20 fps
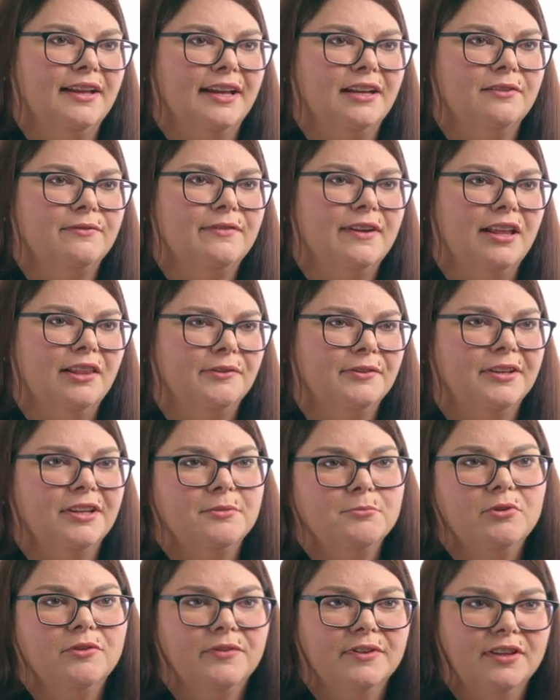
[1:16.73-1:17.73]
kind of following
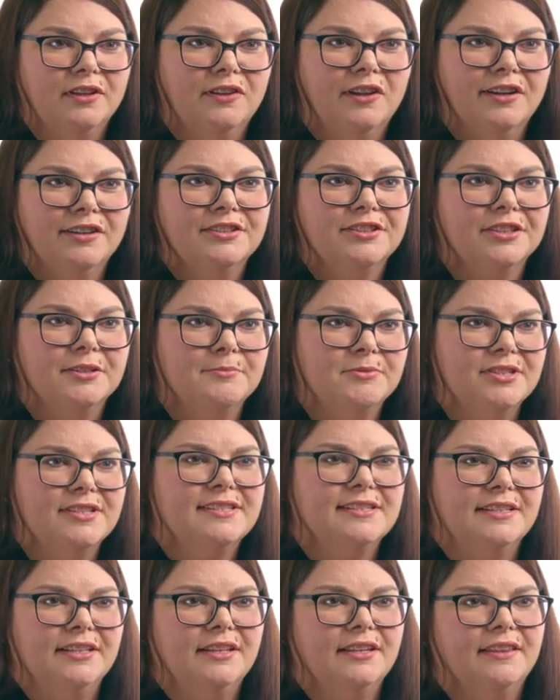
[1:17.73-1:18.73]
them over the long term,
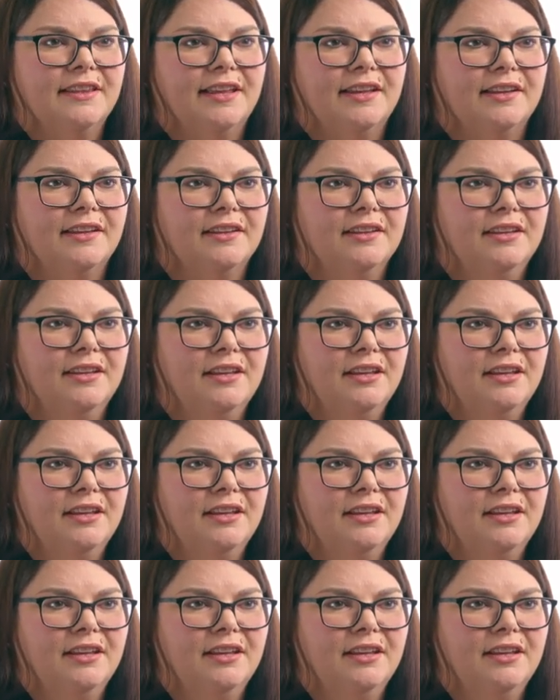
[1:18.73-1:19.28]
just seeing that